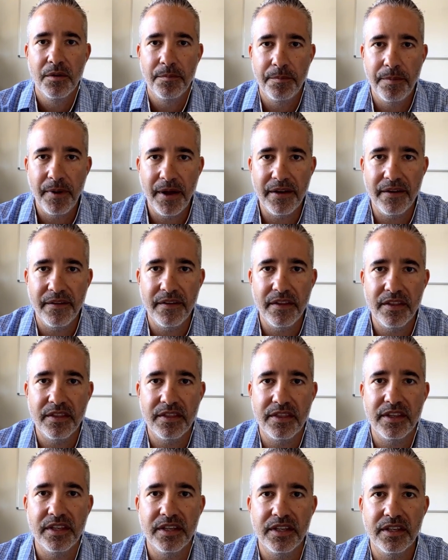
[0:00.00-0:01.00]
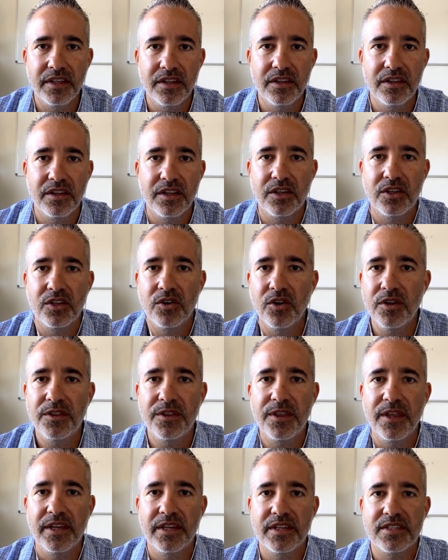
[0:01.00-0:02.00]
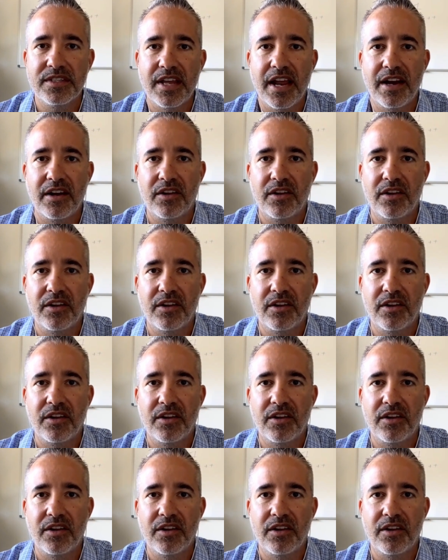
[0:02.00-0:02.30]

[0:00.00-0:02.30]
But the good thing is that